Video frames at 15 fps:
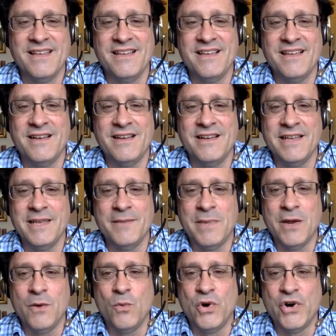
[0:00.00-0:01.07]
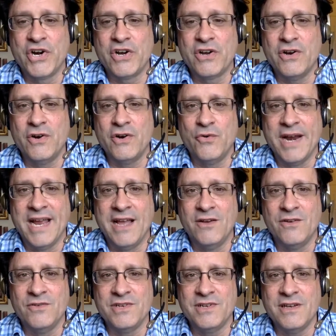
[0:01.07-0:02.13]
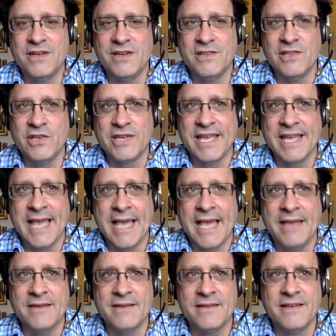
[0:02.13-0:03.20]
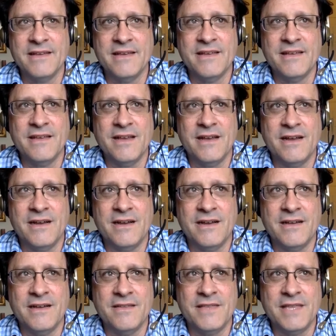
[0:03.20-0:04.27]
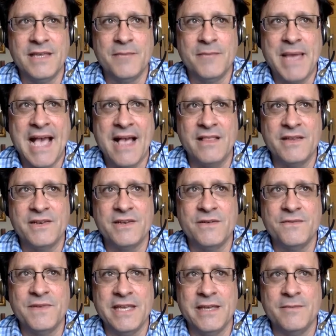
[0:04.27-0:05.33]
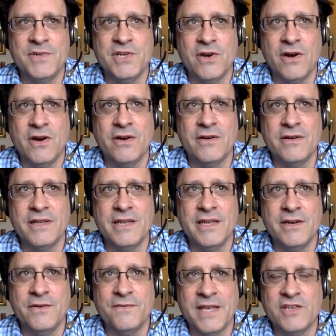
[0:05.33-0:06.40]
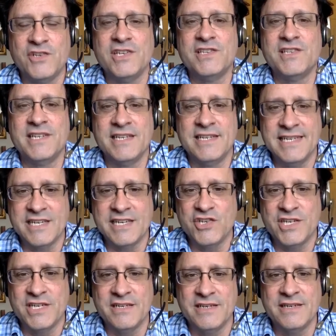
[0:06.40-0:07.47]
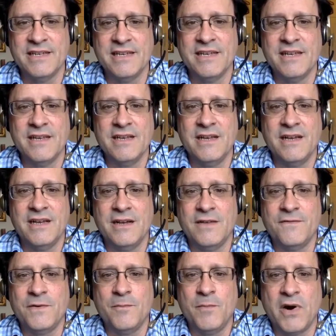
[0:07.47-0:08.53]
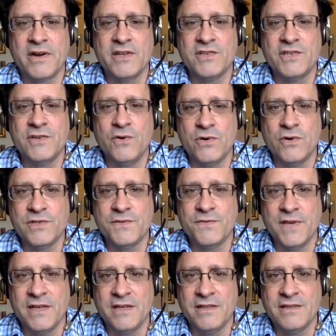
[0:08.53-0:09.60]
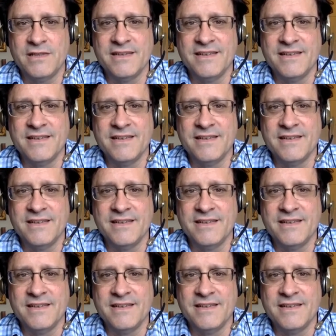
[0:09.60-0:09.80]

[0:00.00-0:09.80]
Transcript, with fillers: uh, in my work around uh, looking at uh, the palette of EMDR interventions in addiction uh, from Markus and Hornsveld,